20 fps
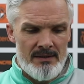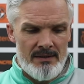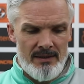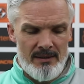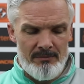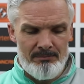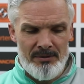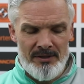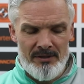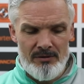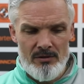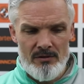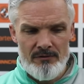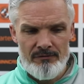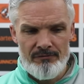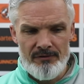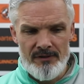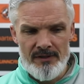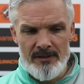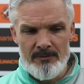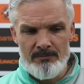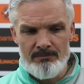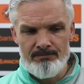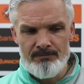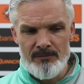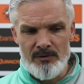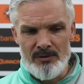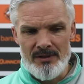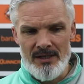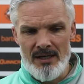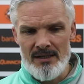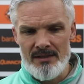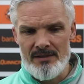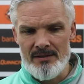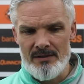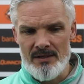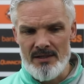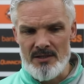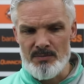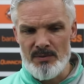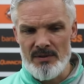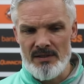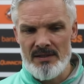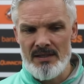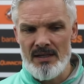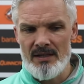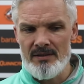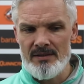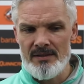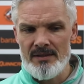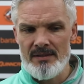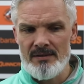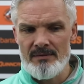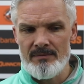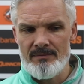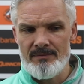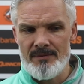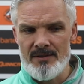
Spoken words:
limping off. Gallagher has been carrying